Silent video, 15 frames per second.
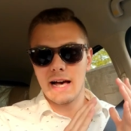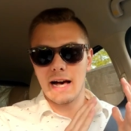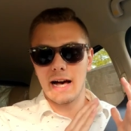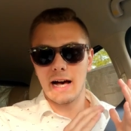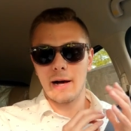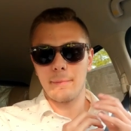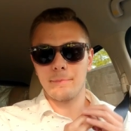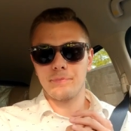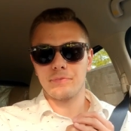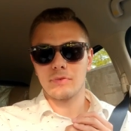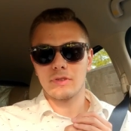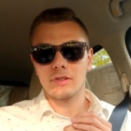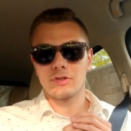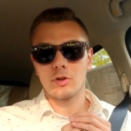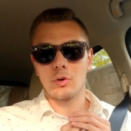Um,
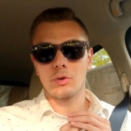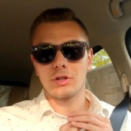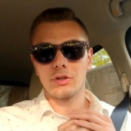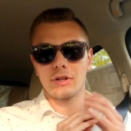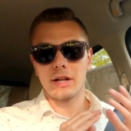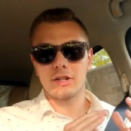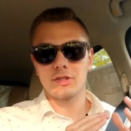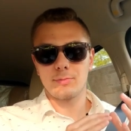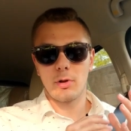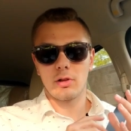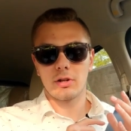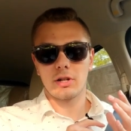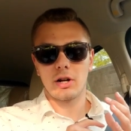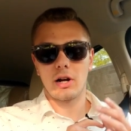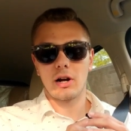so you'll get a
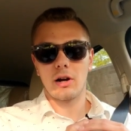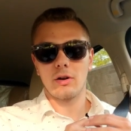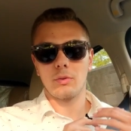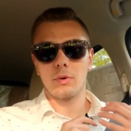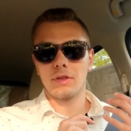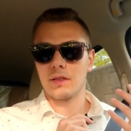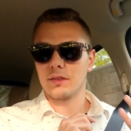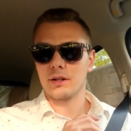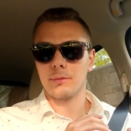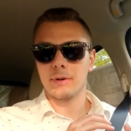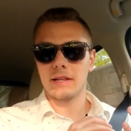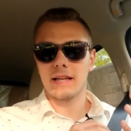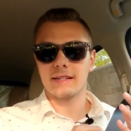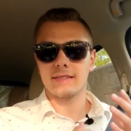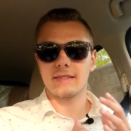smaller car with a little
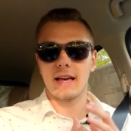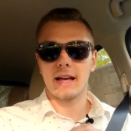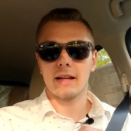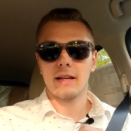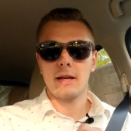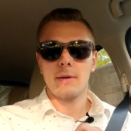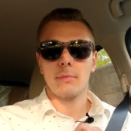bit less tech,